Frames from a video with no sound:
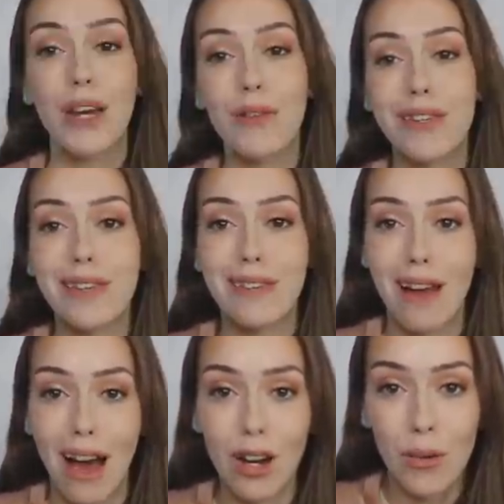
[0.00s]
Now this is
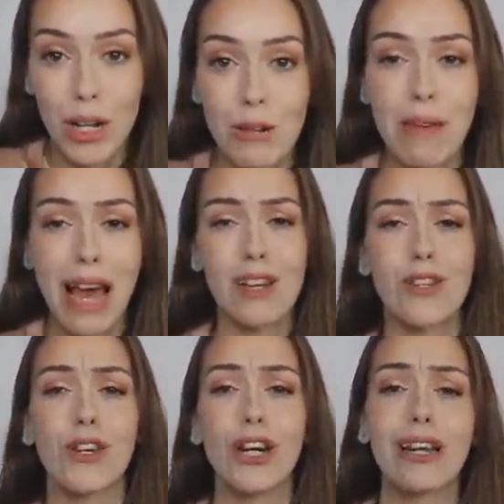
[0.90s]
not going to be
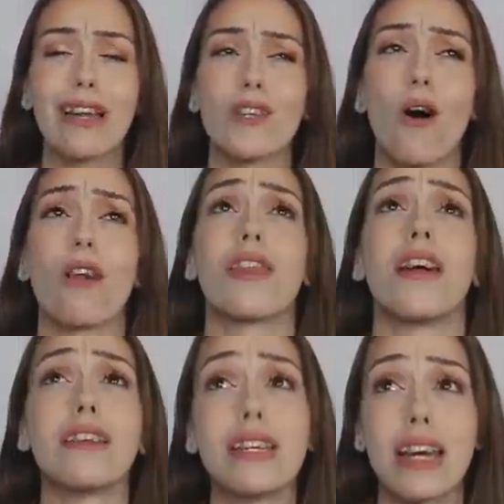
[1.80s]
as good as
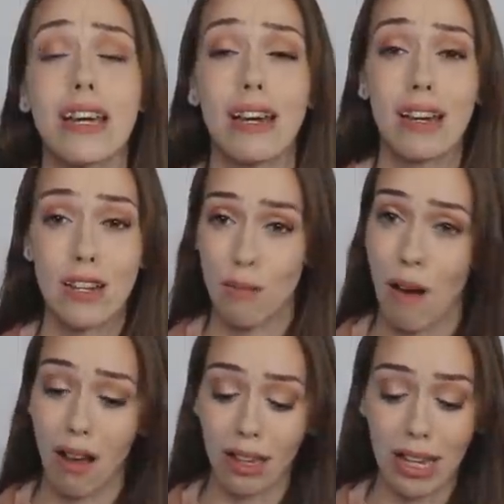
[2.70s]
authentic
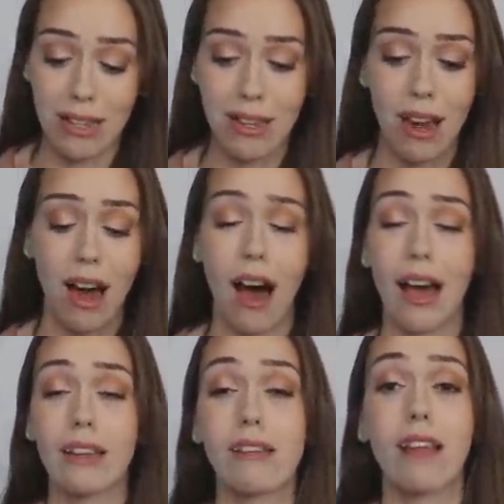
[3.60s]
tamales.
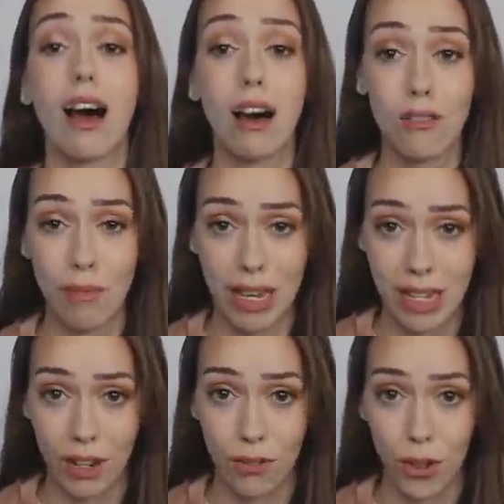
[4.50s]
I love
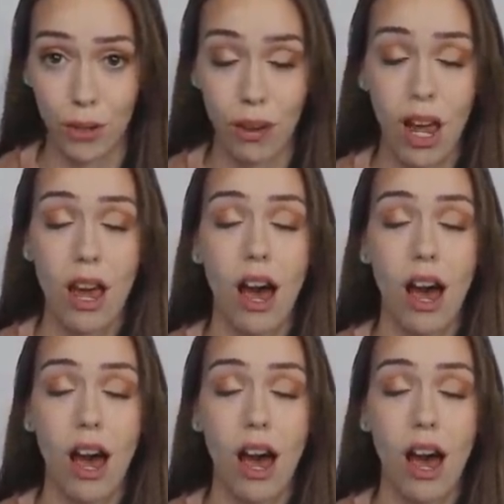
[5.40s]
Mexican food.